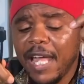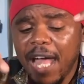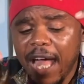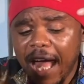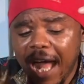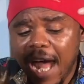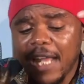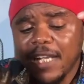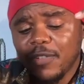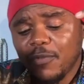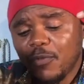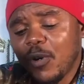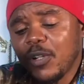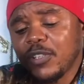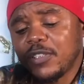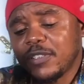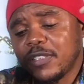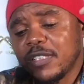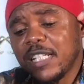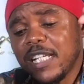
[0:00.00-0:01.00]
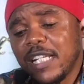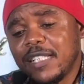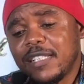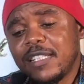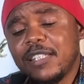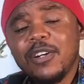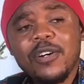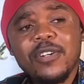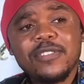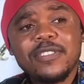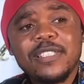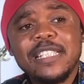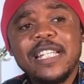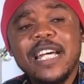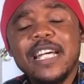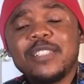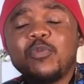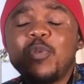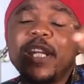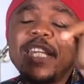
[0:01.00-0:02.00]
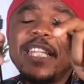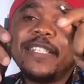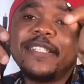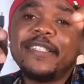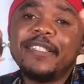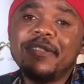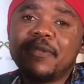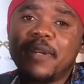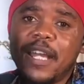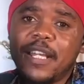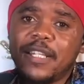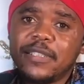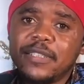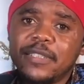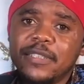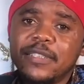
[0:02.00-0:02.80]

And what it does is that when it's direct,